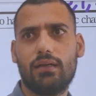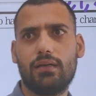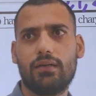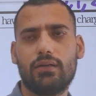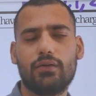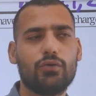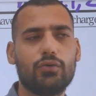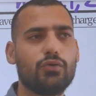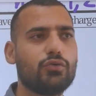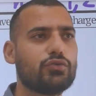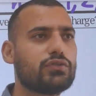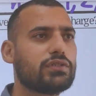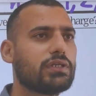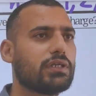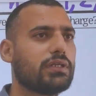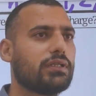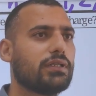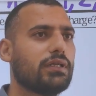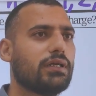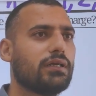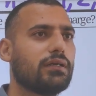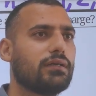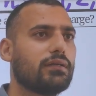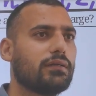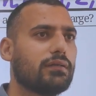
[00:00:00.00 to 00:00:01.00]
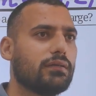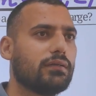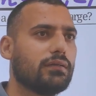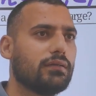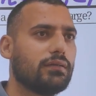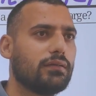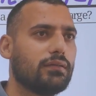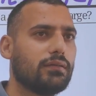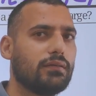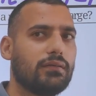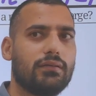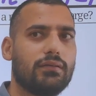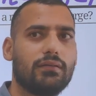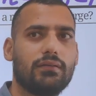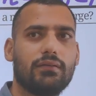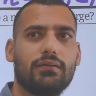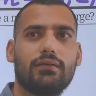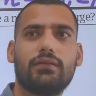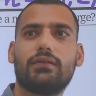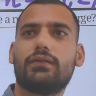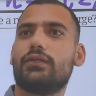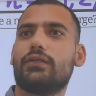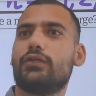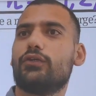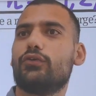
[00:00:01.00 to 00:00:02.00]
Who said that?
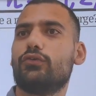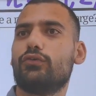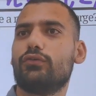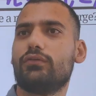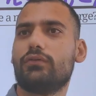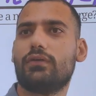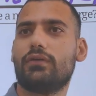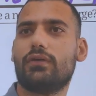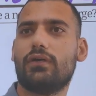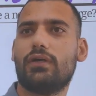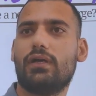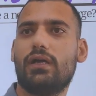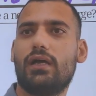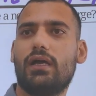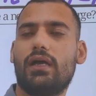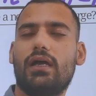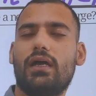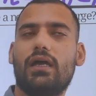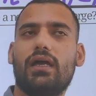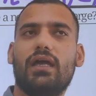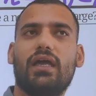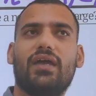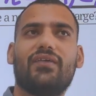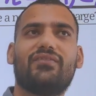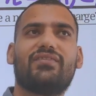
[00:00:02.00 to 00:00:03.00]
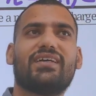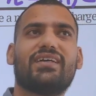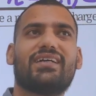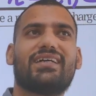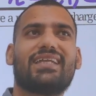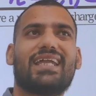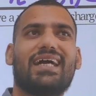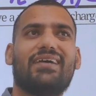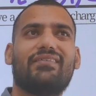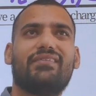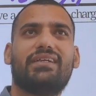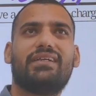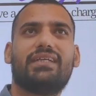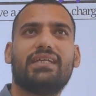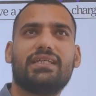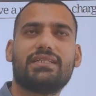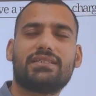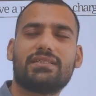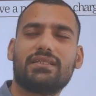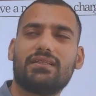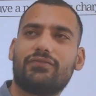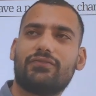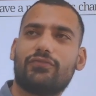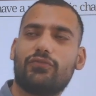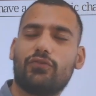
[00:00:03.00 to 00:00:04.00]
You? If the
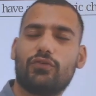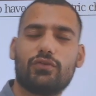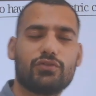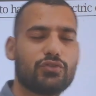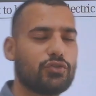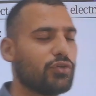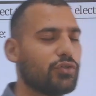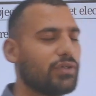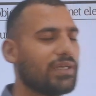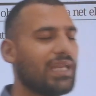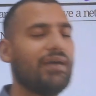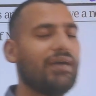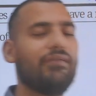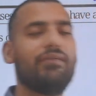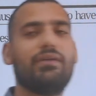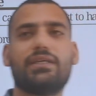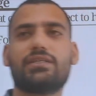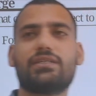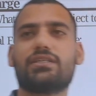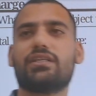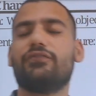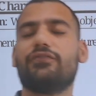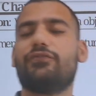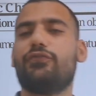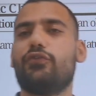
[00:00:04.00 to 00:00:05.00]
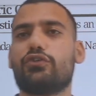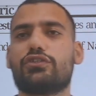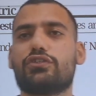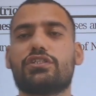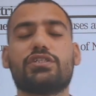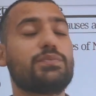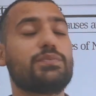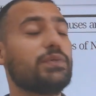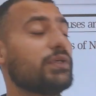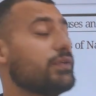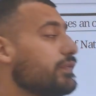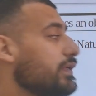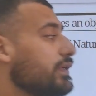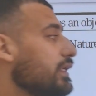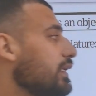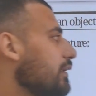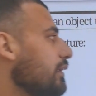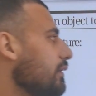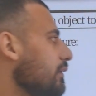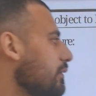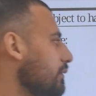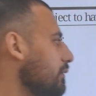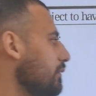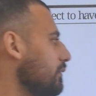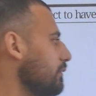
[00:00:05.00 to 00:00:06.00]
gravitational force is between,